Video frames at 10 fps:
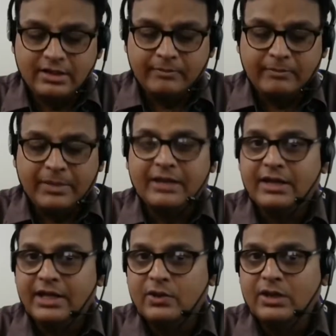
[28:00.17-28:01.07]
make
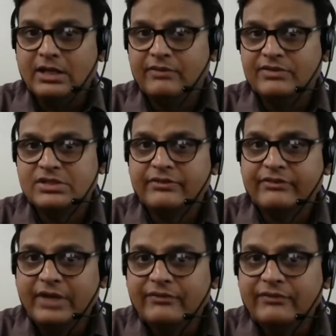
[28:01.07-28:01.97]
radio and television
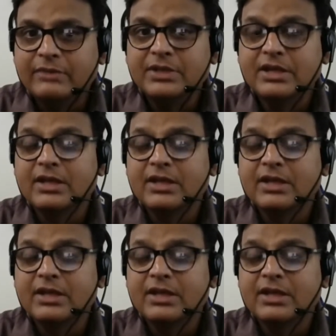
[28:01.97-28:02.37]
free from the